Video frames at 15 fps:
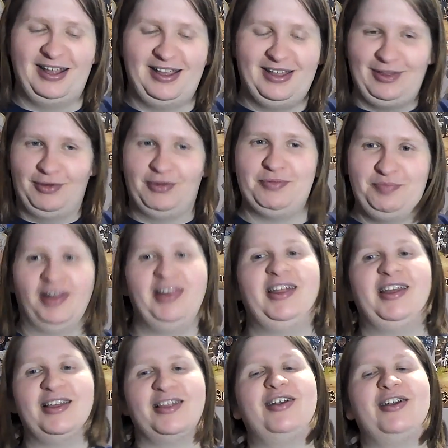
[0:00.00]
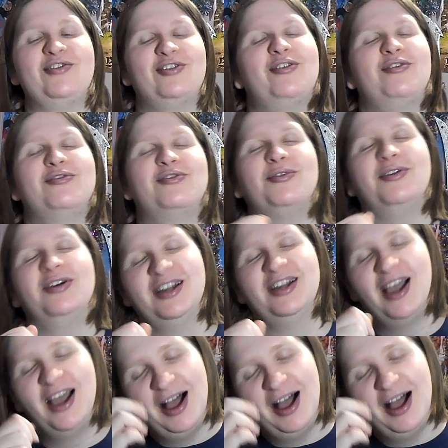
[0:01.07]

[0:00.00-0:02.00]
He could use Billy as like a charge cord.